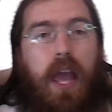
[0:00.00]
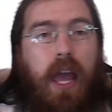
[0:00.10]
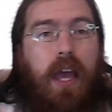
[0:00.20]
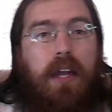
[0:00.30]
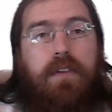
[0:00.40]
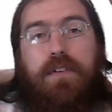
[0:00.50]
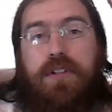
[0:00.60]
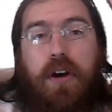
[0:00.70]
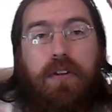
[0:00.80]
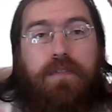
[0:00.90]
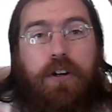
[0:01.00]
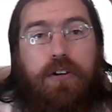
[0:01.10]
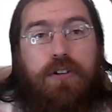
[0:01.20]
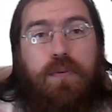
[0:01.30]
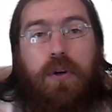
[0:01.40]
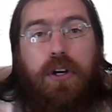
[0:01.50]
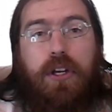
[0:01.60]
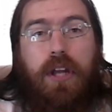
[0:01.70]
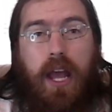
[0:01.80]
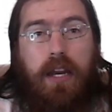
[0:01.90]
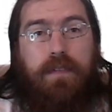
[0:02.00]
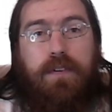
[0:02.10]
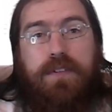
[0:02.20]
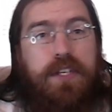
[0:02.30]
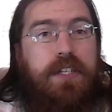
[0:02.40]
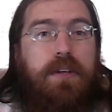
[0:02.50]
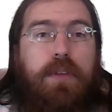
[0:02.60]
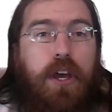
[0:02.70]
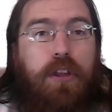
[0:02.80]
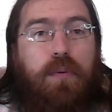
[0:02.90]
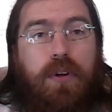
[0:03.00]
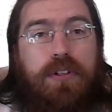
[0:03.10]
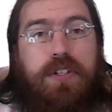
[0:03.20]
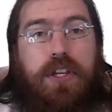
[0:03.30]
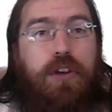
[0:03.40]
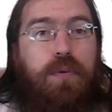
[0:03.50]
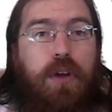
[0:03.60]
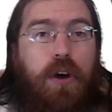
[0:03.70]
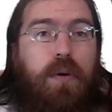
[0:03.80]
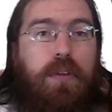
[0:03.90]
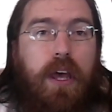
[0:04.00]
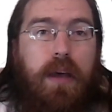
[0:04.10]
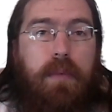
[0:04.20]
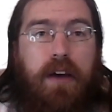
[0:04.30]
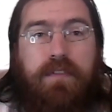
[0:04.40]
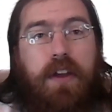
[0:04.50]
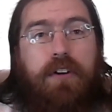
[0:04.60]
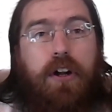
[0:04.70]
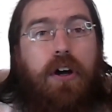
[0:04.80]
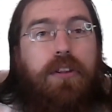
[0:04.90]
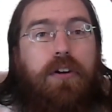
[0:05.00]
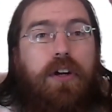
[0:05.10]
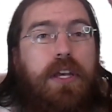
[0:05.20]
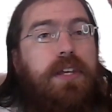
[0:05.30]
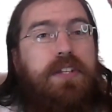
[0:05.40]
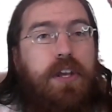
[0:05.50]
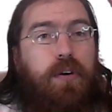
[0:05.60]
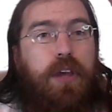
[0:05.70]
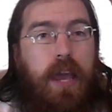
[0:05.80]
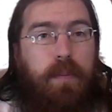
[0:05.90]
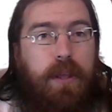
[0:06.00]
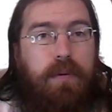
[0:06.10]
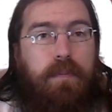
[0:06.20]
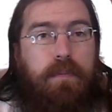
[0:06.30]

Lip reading: And if you saw the first one, and if you've seen some of the other ones, then you know that my favorite author is Neil Gaiman.